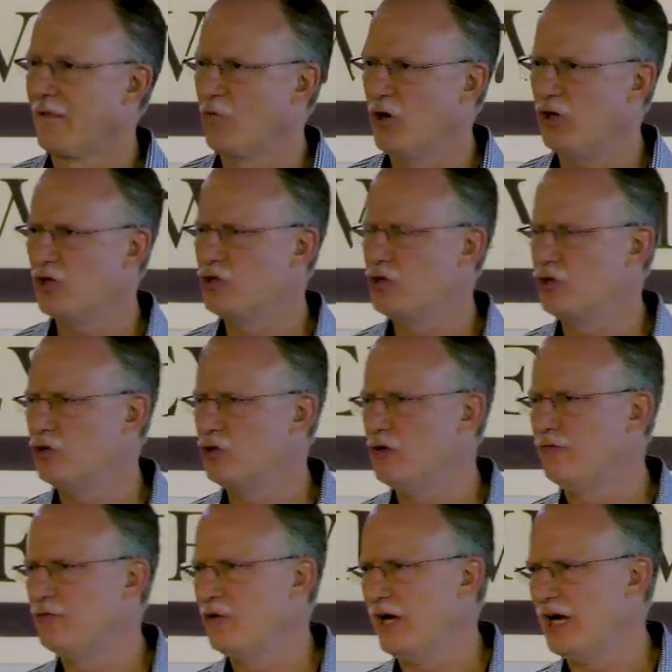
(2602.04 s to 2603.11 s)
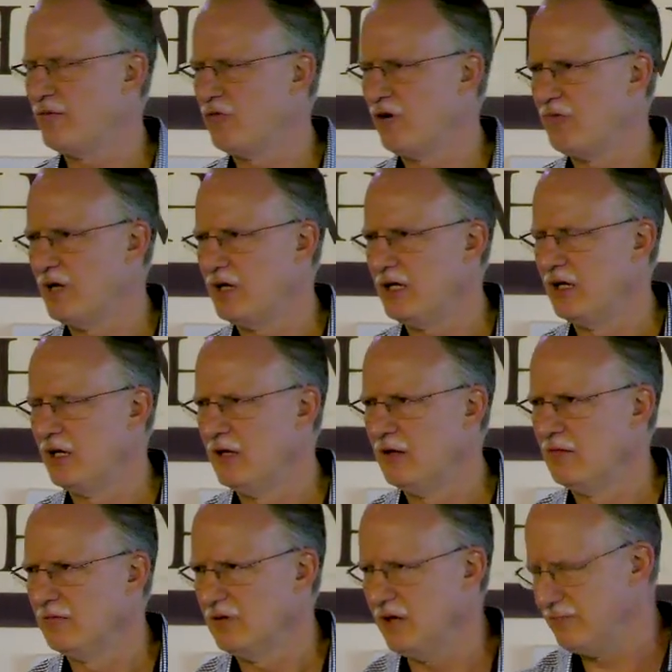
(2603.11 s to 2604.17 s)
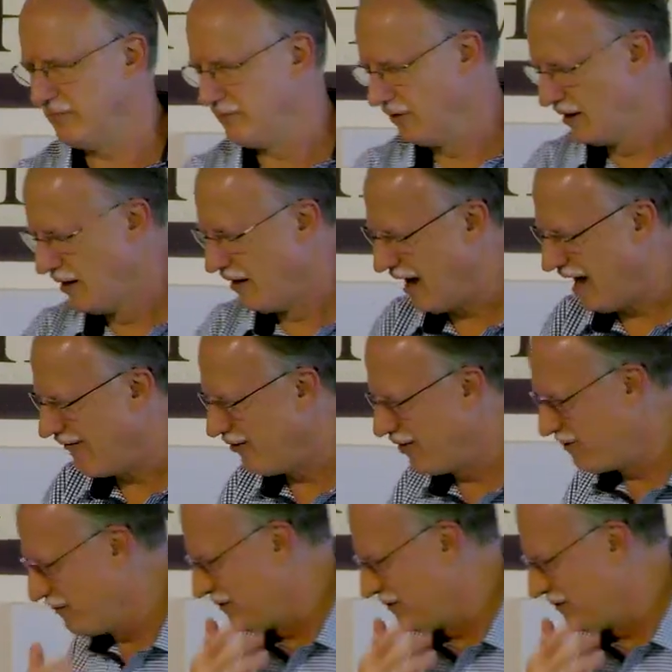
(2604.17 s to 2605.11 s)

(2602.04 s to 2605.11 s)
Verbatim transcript: What could you do if you had more money? Some people, I've heard